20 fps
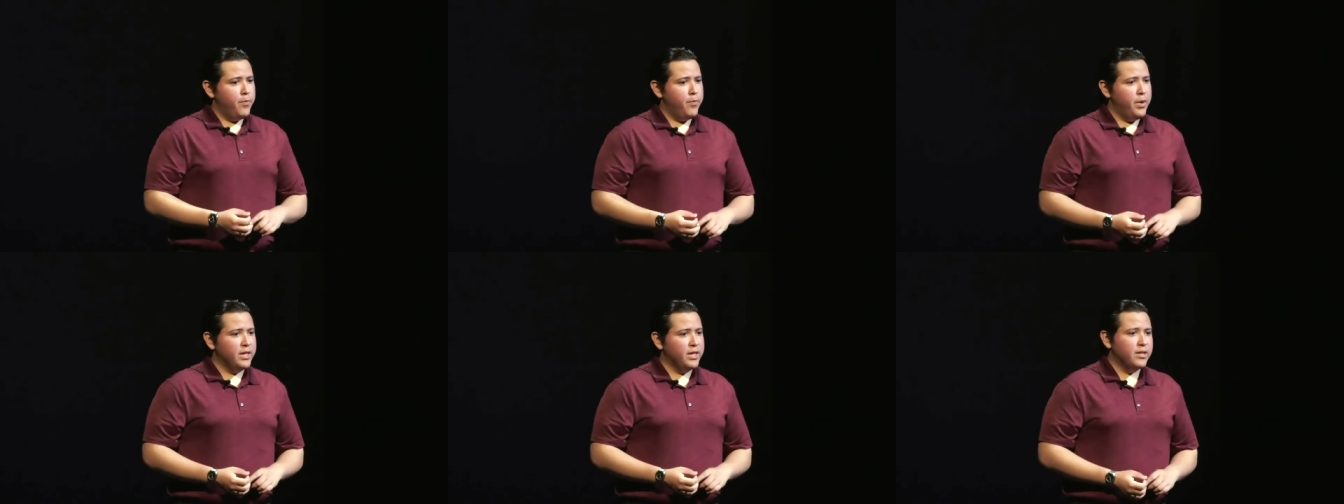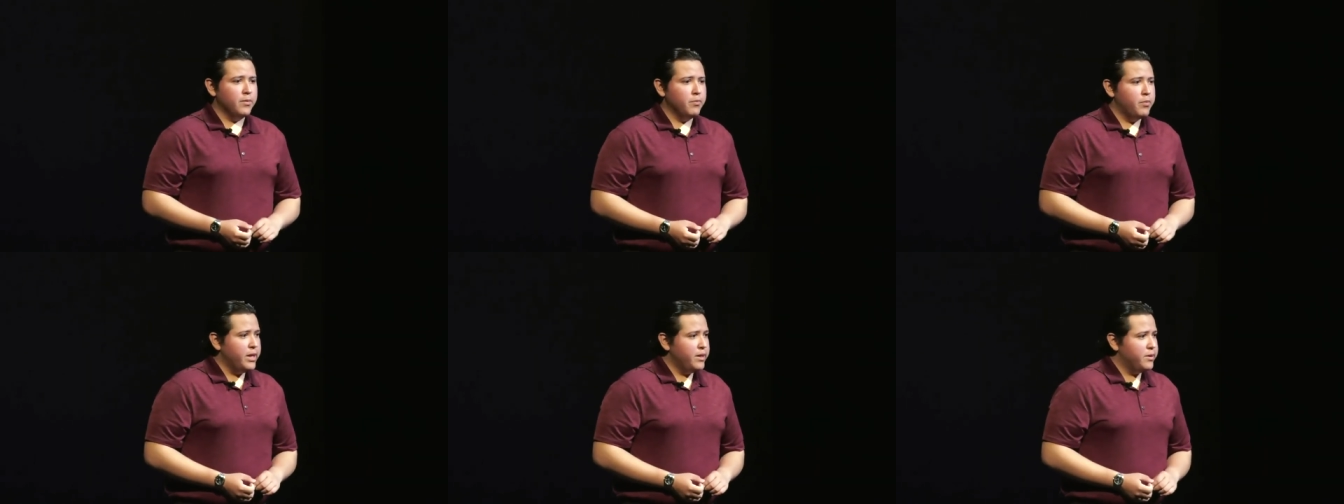
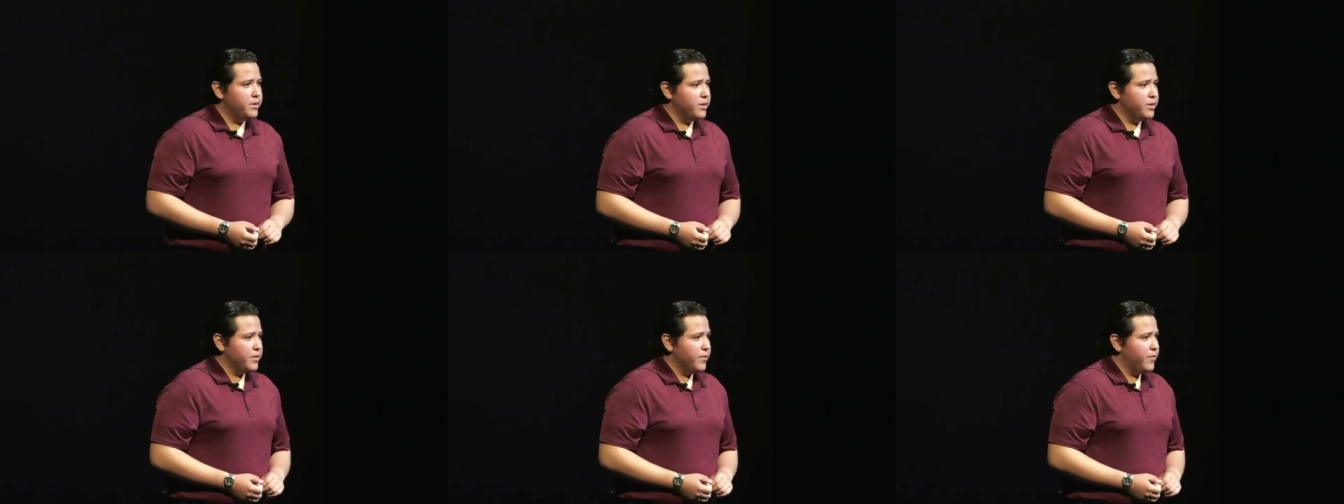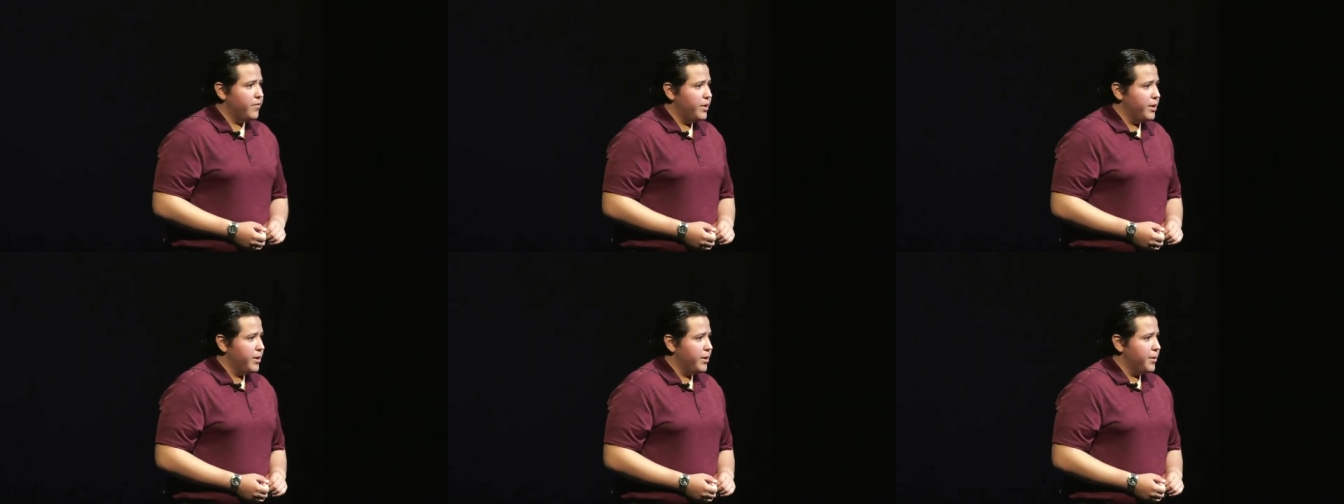bits and pieces of
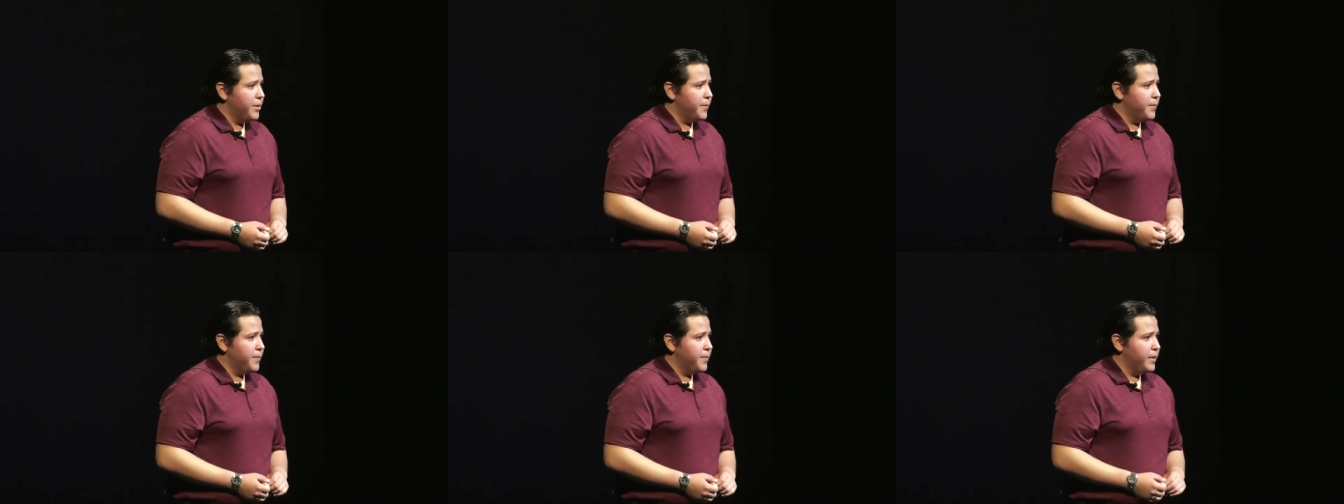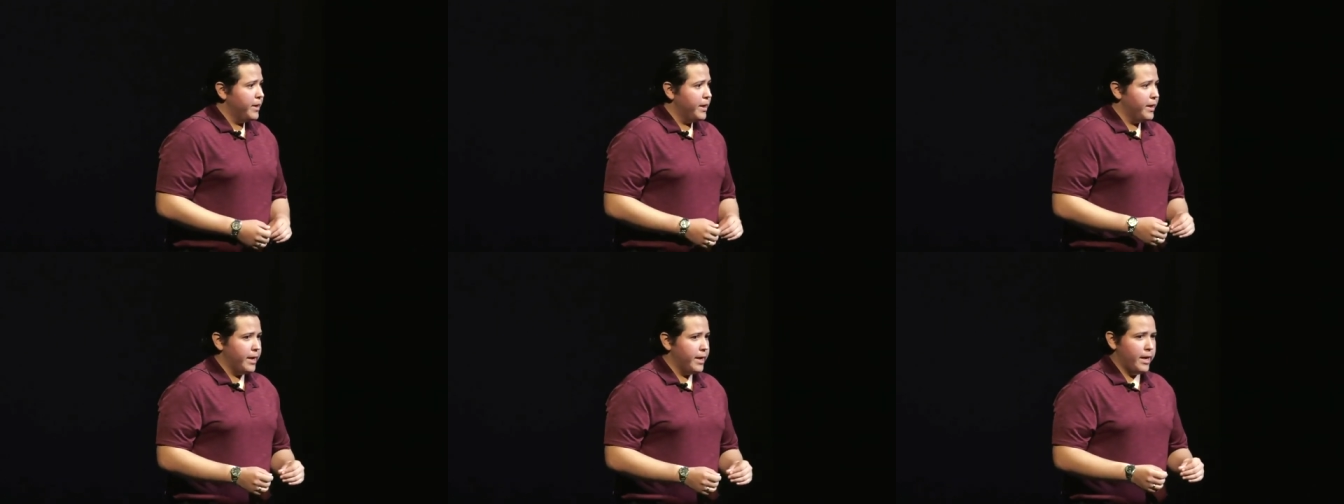
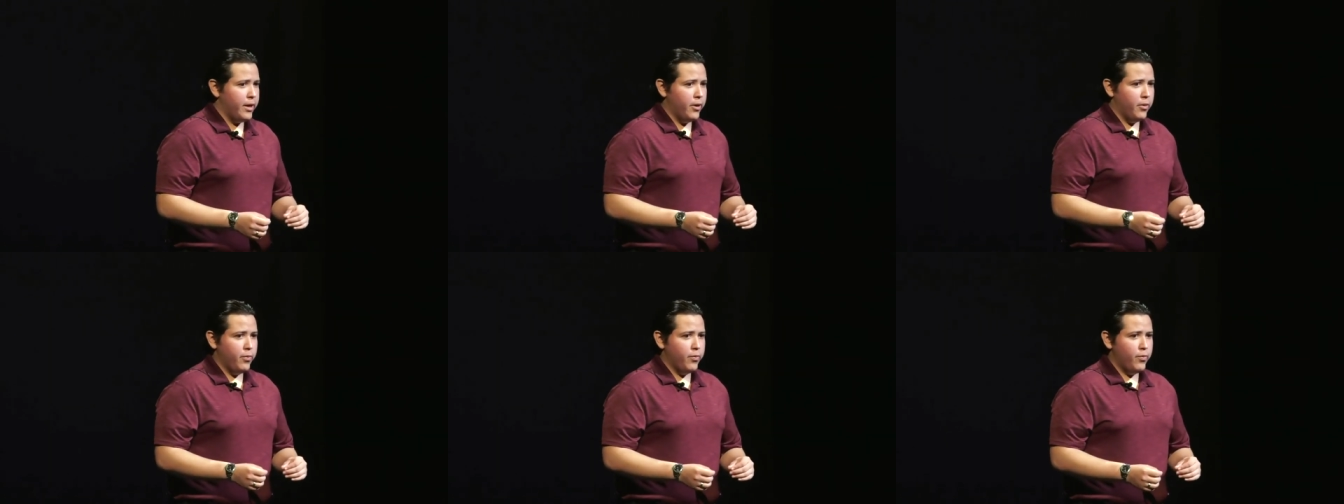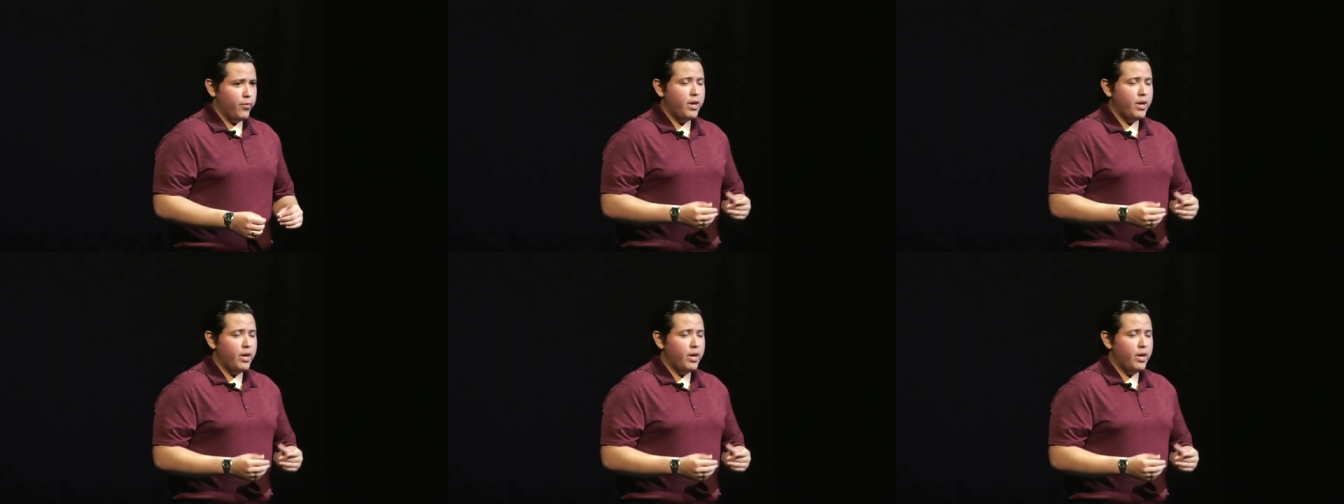fear and how